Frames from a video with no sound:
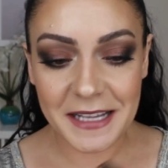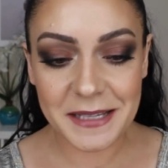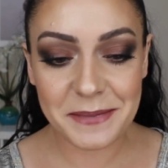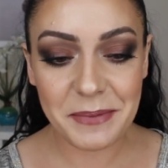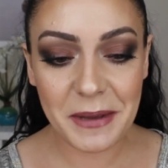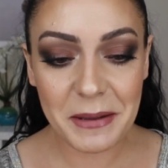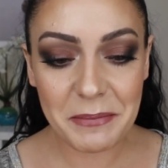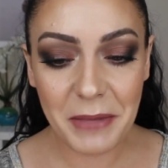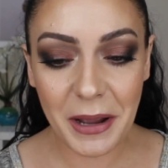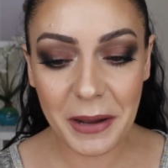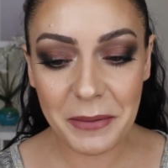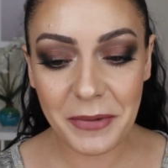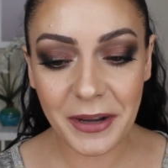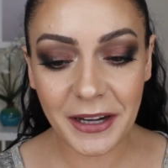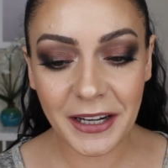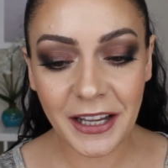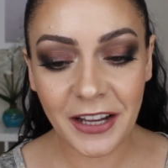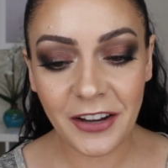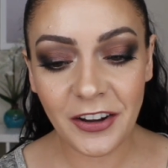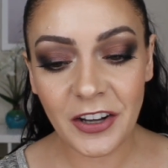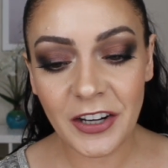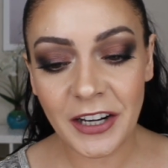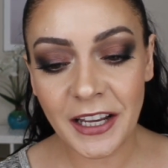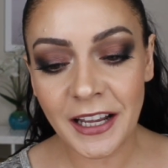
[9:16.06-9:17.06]
I spend my
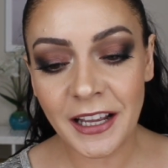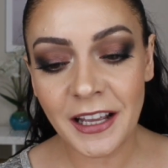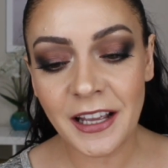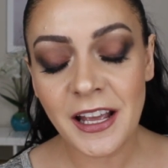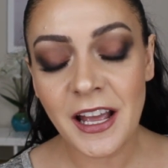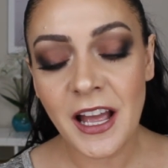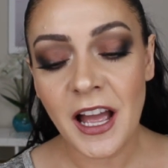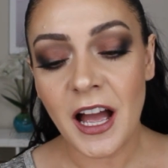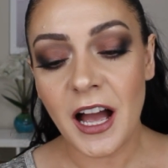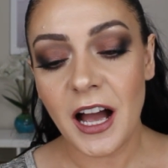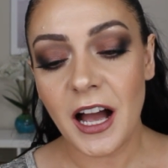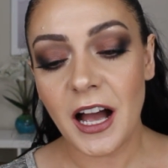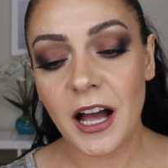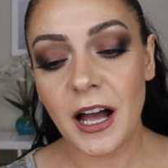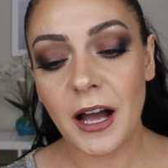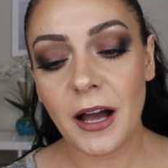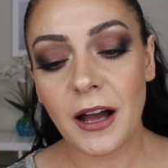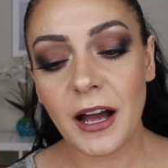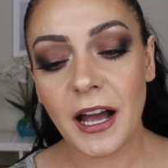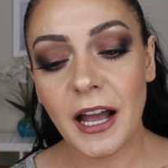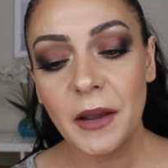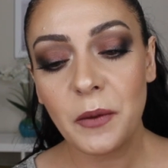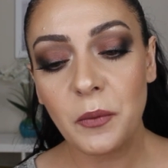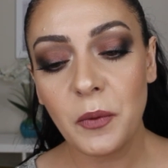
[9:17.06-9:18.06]
money on it.
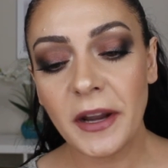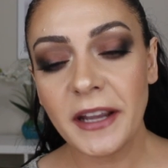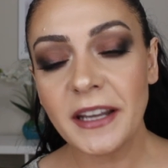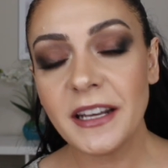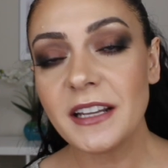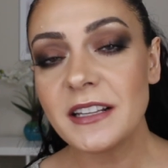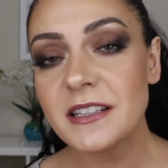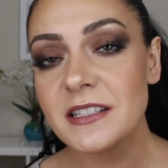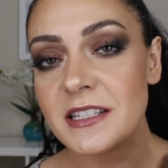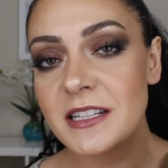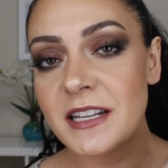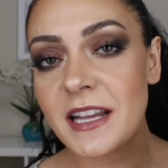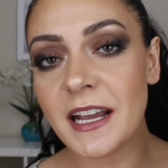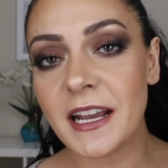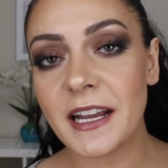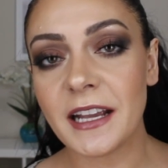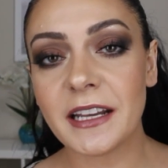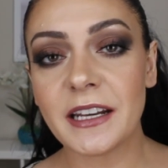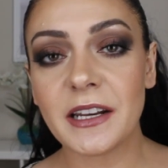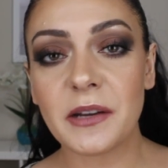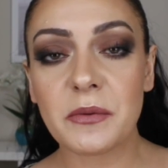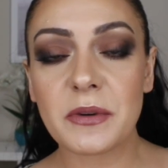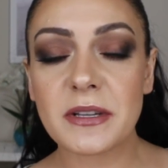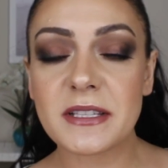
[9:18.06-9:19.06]
Uh, I weighed it today
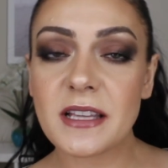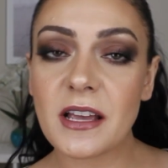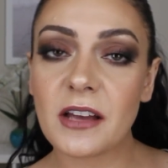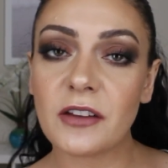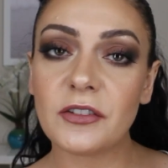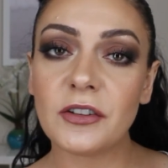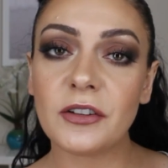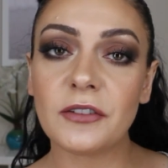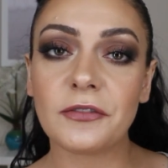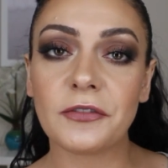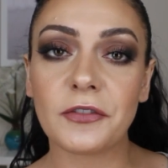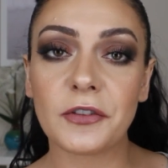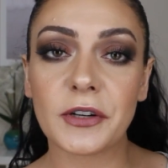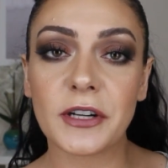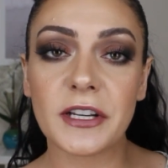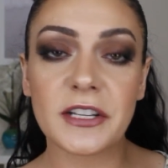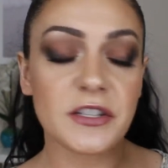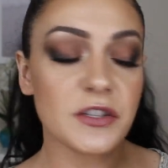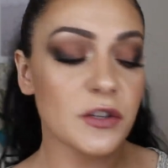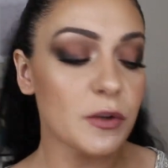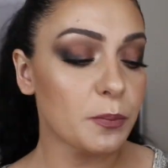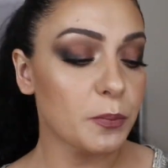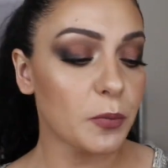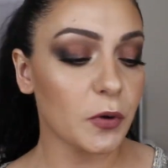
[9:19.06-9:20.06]
and it was
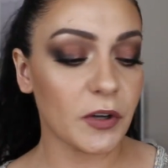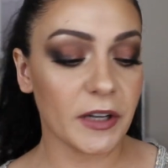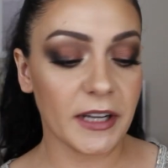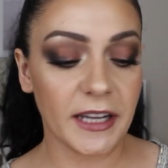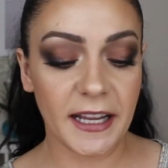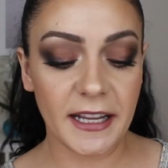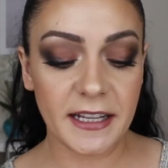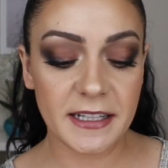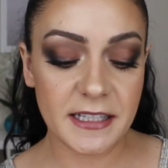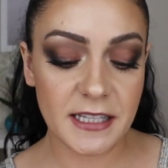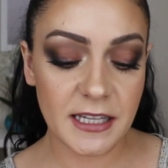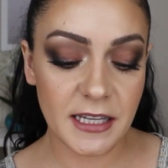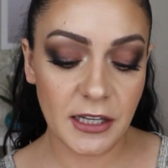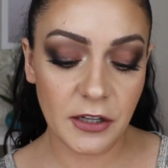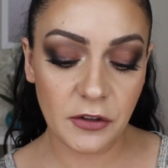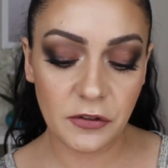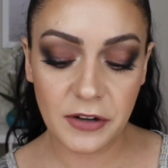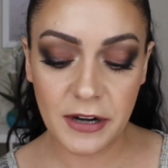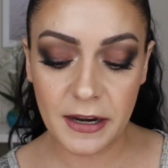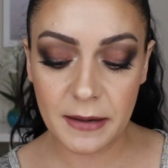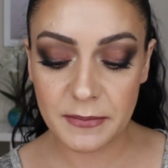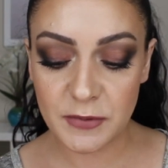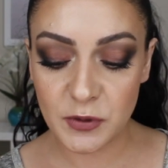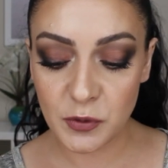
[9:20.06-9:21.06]
142.18
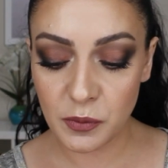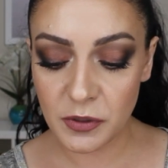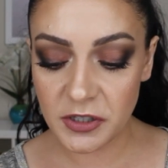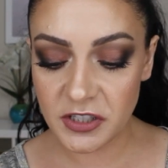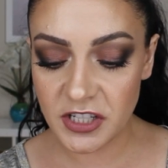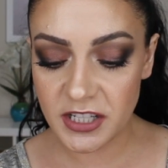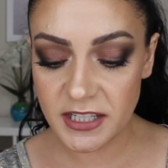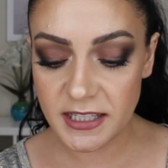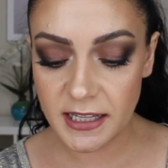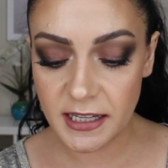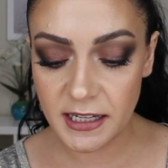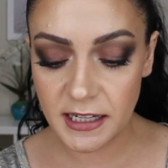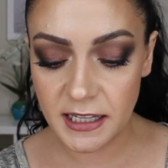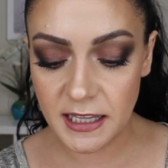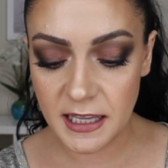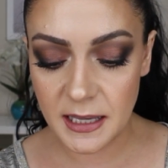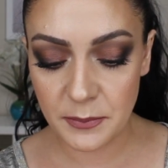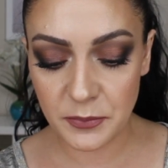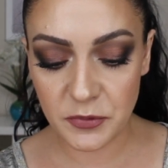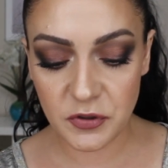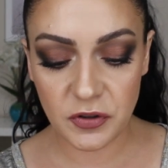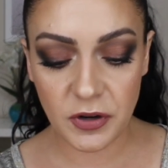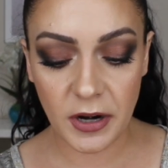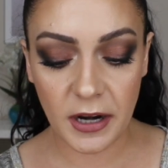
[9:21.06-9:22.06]
grams. We're just going to
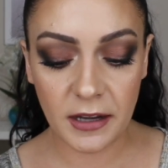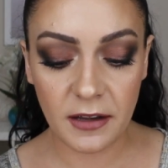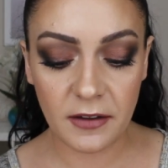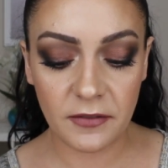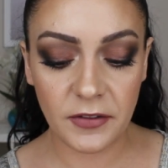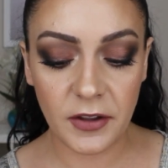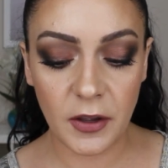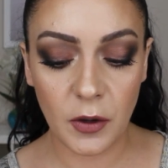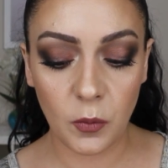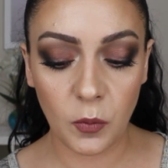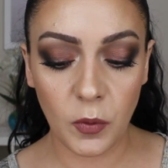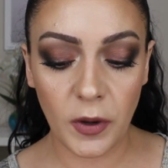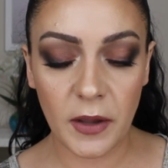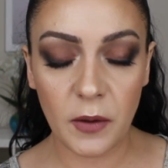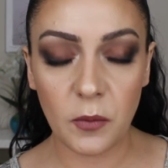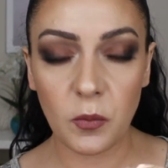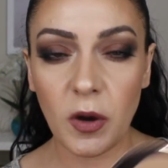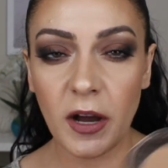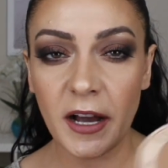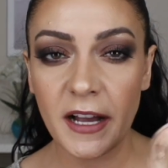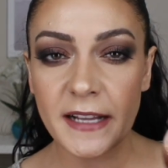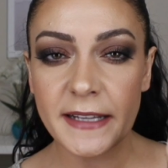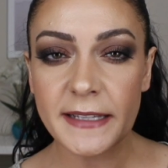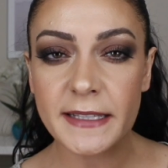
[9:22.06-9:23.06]
keep track of it
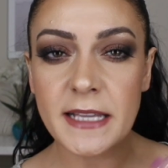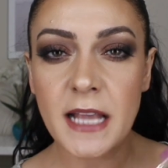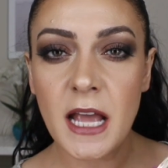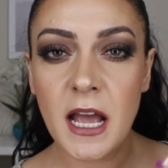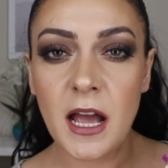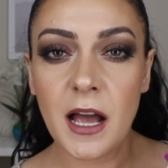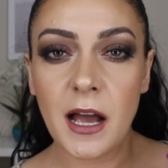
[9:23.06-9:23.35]
weight-wise.